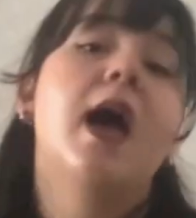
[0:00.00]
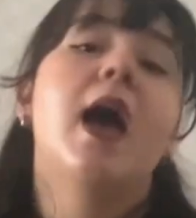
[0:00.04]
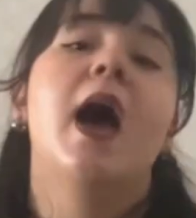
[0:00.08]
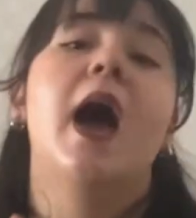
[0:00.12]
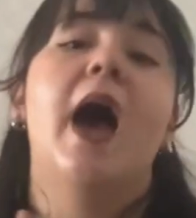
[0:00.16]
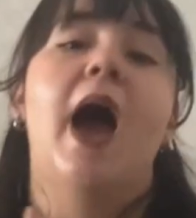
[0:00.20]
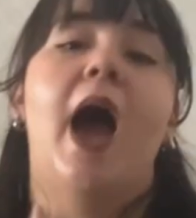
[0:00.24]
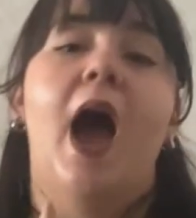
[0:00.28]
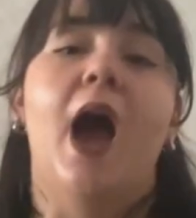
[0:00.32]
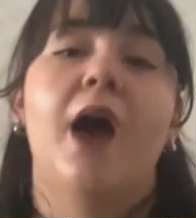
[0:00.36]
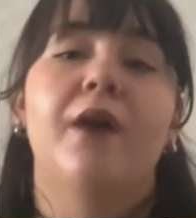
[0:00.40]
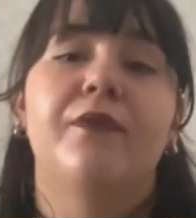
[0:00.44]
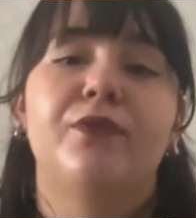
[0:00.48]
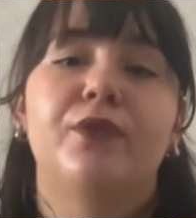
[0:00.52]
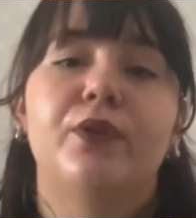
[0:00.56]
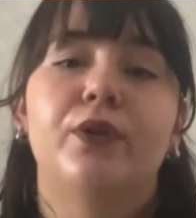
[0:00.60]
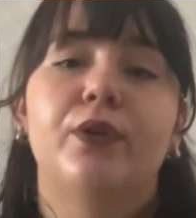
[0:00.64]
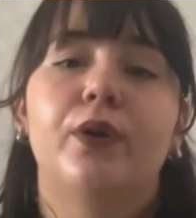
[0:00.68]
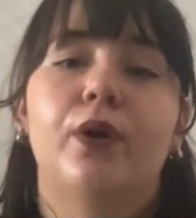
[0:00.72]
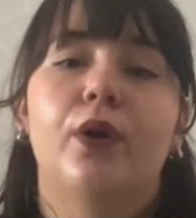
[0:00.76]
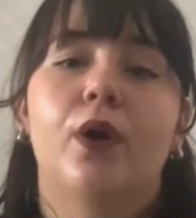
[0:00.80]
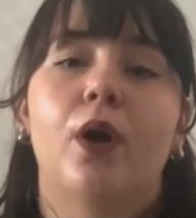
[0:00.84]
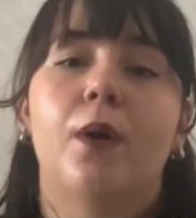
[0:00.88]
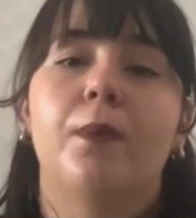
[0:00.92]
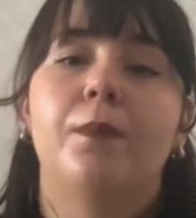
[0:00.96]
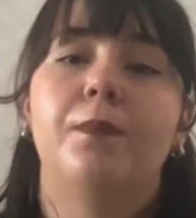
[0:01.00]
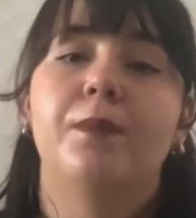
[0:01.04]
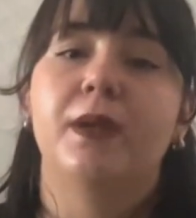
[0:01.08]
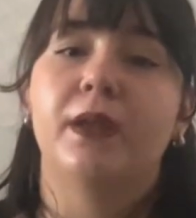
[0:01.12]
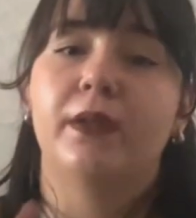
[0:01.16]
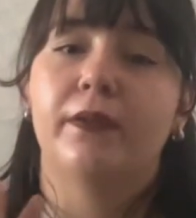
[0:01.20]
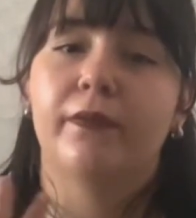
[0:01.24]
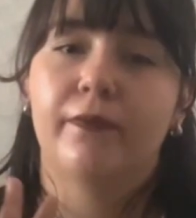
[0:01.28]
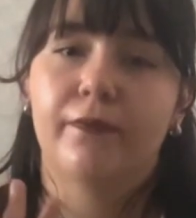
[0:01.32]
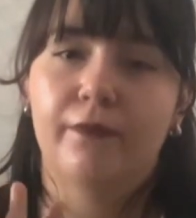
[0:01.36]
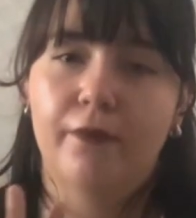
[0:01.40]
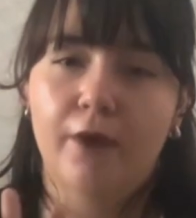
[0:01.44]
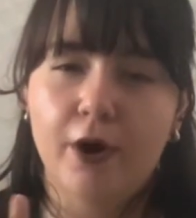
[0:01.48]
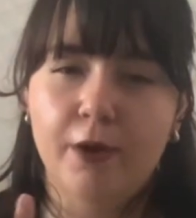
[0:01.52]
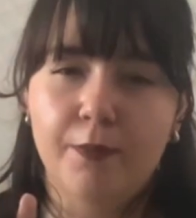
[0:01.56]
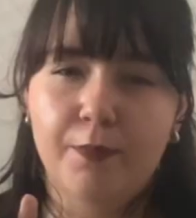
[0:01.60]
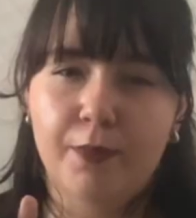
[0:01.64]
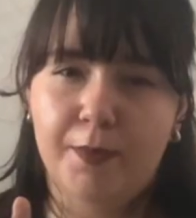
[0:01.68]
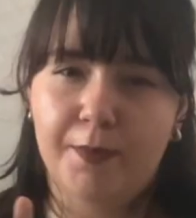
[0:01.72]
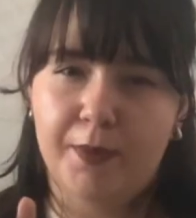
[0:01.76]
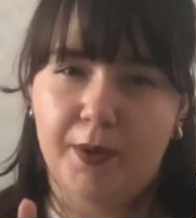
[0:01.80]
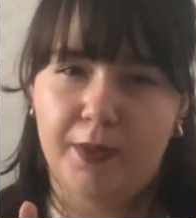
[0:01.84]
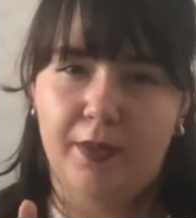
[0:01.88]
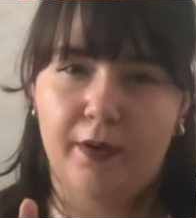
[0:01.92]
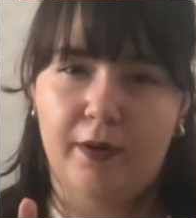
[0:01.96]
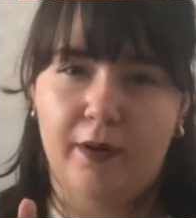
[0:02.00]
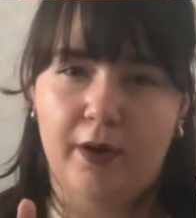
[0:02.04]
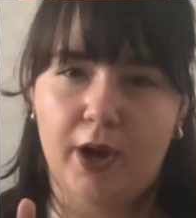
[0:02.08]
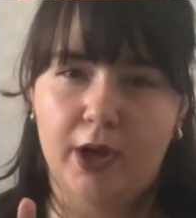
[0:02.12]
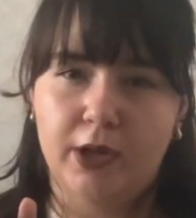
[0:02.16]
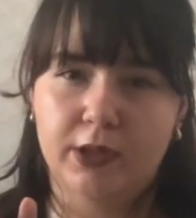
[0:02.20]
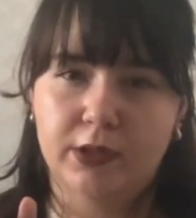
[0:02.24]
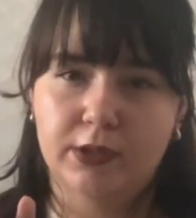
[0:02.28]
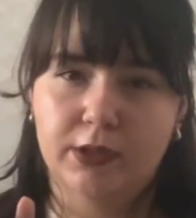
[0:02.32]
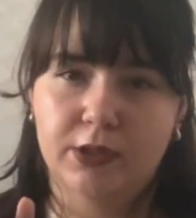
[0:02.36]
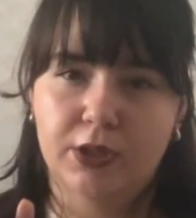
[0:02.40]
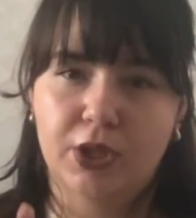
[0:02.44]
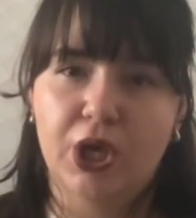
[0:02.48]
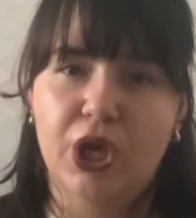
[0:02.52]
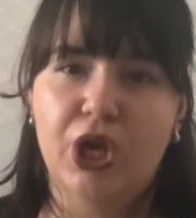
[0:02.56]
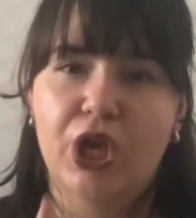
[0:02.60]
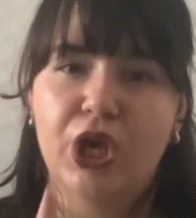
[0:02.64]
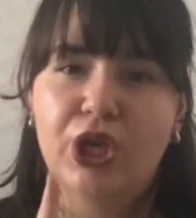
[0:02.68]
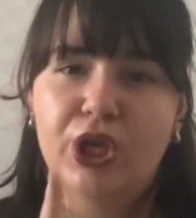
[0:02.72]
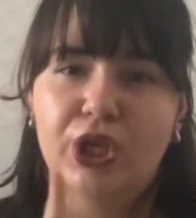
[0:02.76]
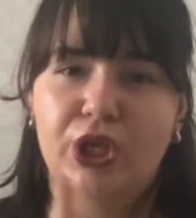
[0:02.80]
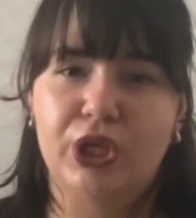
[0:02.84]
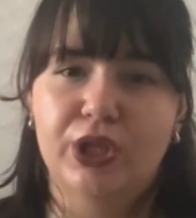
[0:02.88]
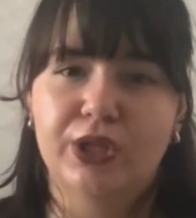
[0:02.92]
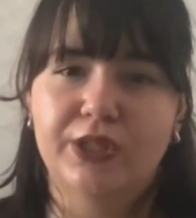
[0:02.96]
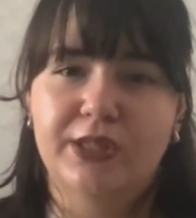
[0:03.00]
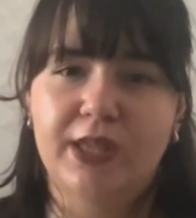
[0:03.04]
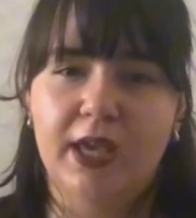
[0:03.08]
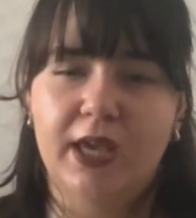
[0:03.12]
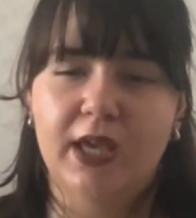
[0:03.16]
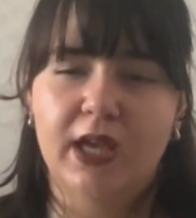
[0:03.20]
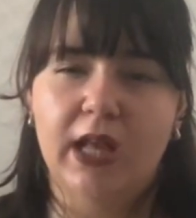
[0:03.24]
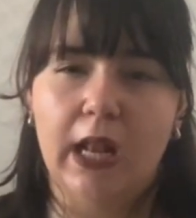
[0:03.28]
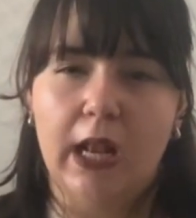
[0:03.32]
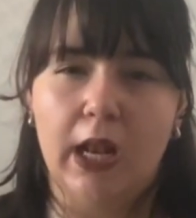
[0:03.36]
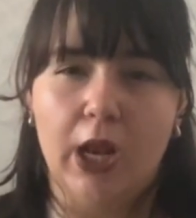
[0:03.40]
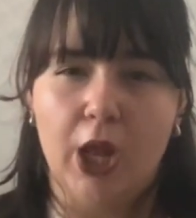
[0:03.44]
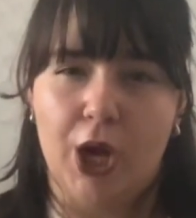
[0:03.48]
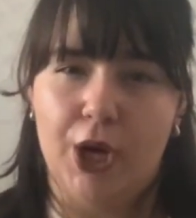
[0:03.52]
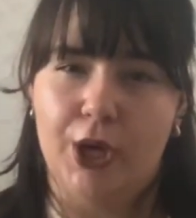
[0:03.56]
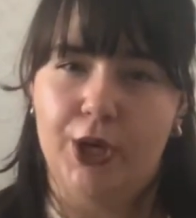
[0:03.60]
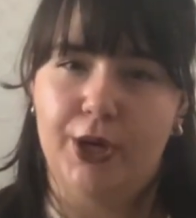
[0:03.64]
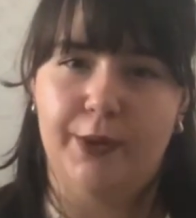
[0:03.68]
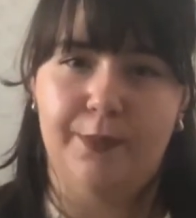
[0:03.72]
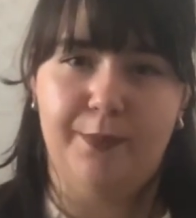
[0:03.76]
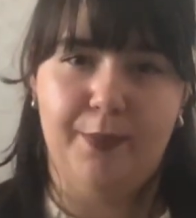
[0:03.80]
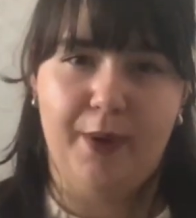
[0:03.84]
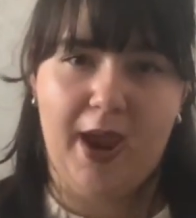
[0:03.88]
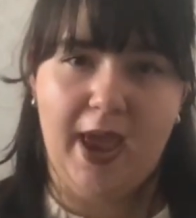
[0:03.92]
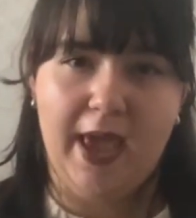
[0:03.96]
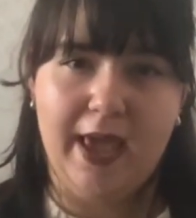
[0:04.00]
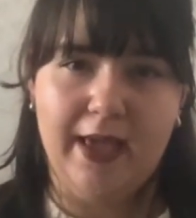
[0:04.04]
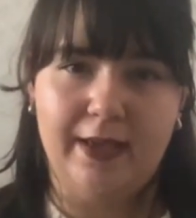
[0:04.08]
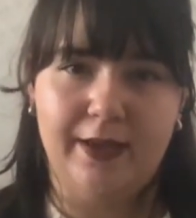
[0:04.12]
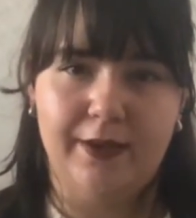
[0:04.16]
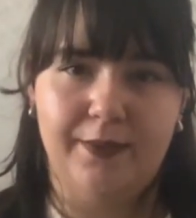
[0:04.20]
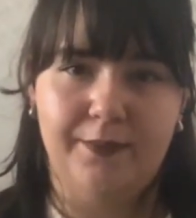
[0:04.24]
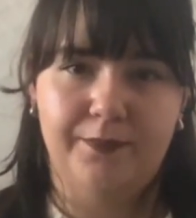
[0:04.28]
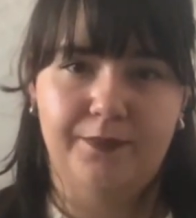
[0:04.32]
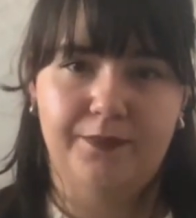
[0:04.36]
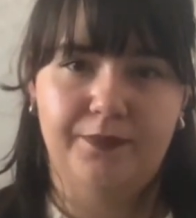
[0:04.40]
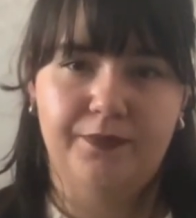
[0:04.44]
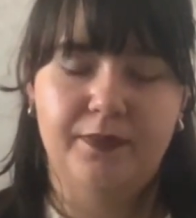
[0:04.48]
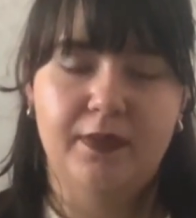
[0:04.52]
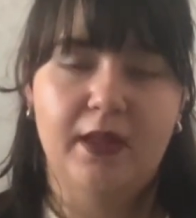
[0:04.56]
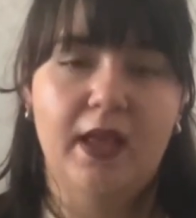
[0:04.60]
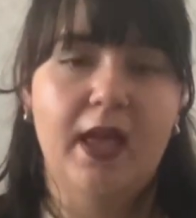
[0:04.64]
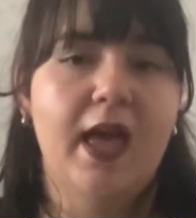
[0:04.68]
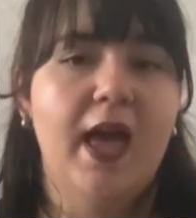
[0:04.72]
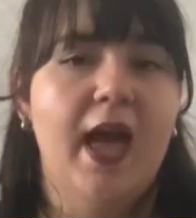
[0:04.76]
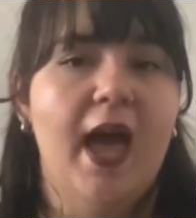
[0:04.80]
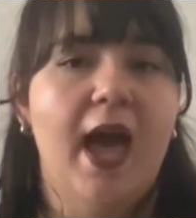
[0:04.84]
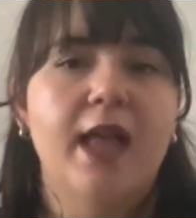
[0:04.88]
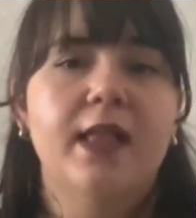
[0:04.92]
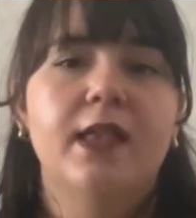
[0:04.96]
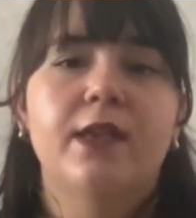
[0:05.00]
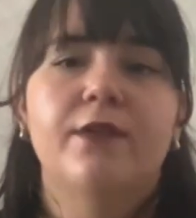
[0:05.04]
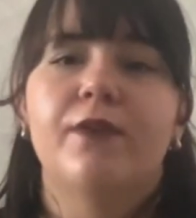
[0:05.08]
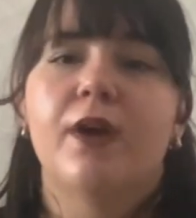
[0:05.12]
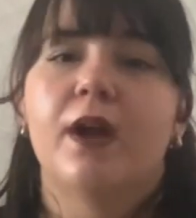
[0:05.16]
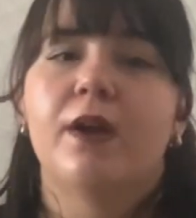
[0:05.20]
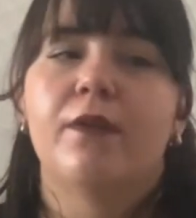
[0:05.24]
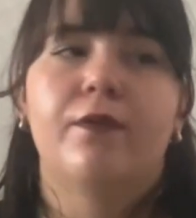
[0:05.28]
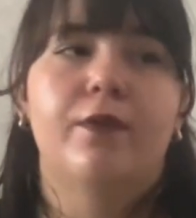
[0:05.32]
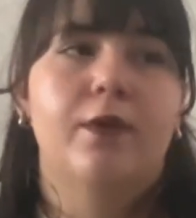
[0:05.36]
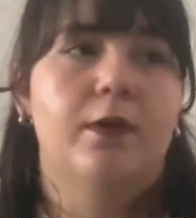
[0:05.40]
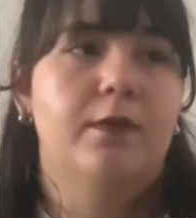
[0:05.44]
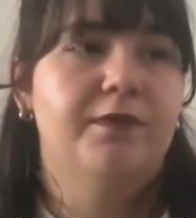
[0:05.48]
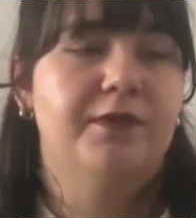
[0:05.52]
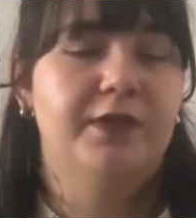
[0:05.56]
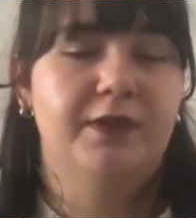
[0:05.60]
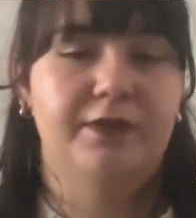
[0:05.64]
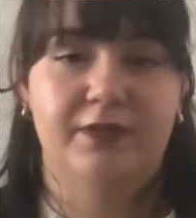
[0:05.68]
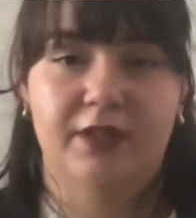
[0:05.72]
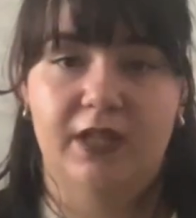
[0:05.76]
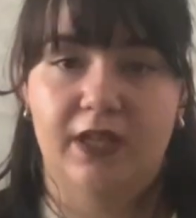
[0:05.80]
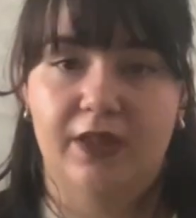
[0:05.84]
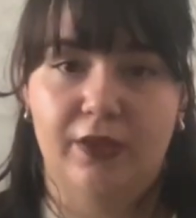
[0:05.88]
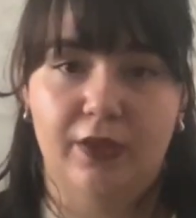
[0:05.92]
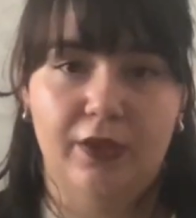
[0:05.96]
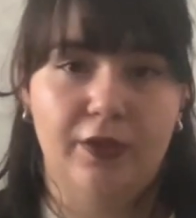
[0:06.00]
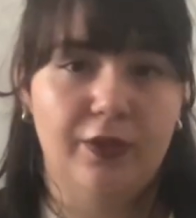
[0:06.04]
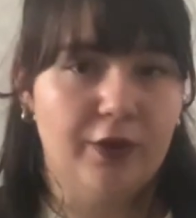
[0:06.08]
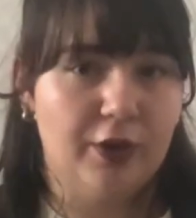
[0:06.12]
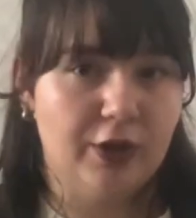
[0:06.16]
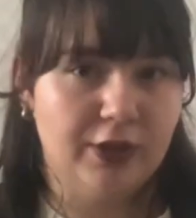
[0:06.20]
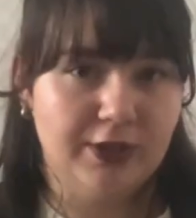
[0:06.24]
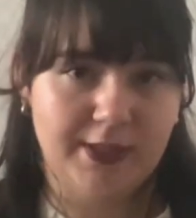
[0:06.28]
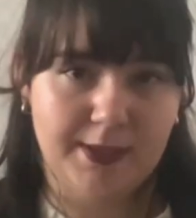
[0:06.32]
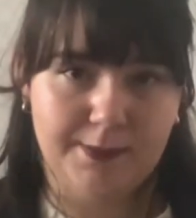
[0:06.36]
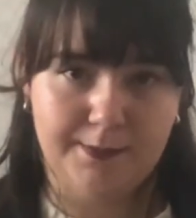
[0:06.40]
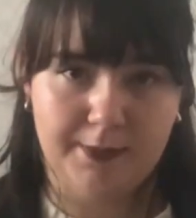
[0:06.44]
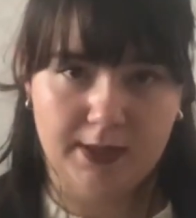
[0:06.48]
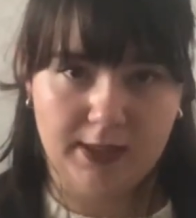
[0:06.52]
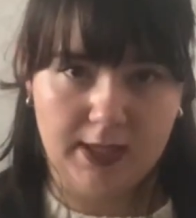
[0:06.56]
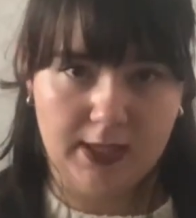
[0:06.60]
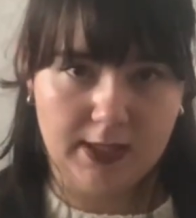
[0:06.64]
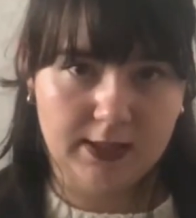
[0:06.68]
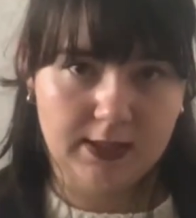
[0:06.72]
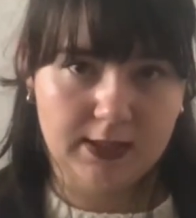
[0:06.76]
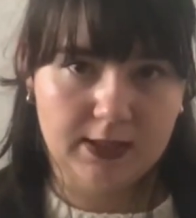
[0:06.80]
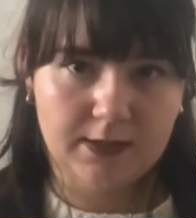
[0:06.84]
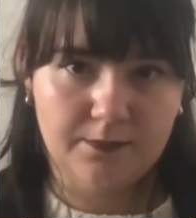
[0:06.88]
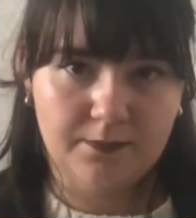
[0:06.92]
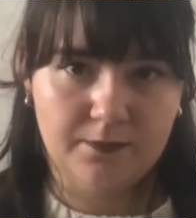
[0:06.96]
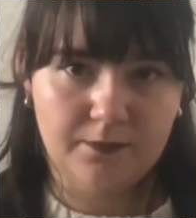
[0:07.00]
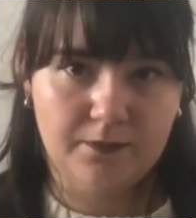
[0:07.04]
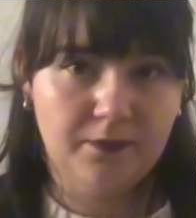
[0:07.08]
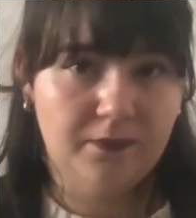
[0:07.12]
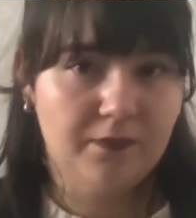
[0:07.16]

After you complete 4 Pomodoros, you take a longer break, anywhere from 15 to 30 minutes.